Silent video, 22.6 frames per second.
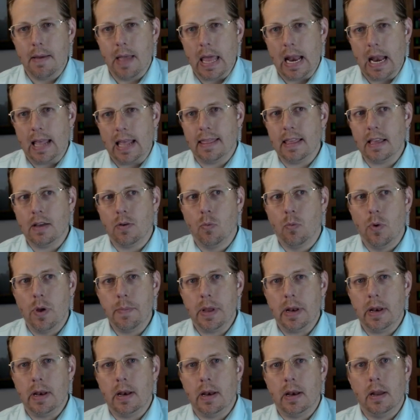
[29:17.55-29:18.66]
And I think
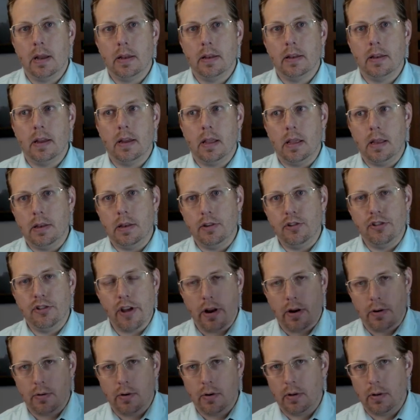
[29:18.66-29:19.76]
women in
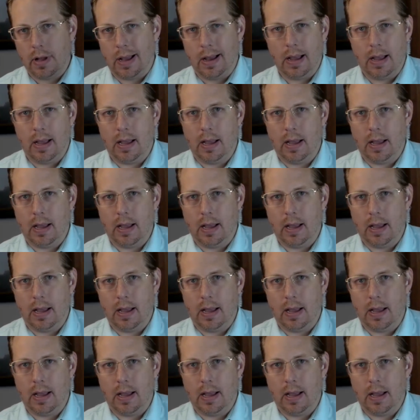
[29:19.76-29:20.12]
general,